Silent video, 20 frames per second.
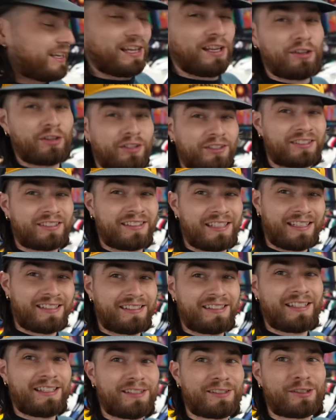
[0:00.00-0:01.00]
either
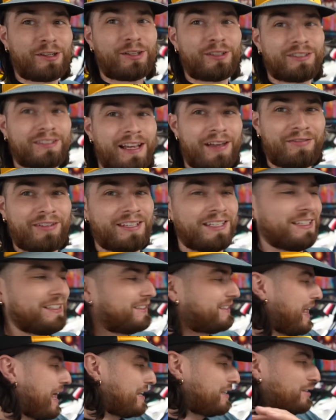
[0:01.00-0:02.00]
60s or
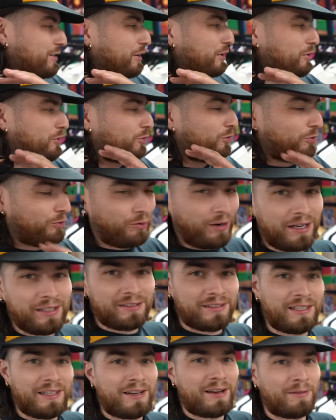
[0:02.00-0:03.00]
70s, that is a
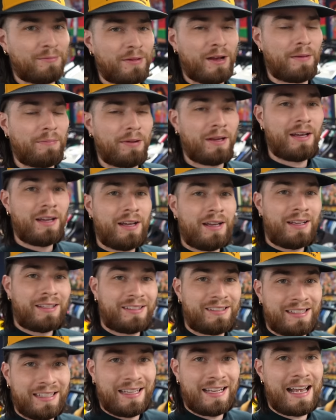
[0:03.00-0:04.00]
crazy come up,
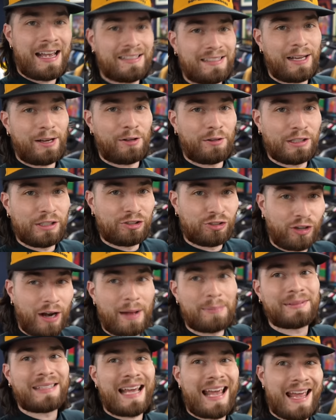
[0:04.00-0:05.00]
seeing as I only
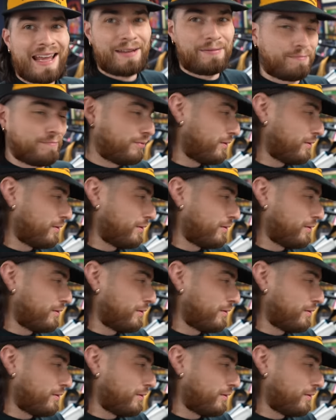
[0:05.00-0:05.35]
dropped eight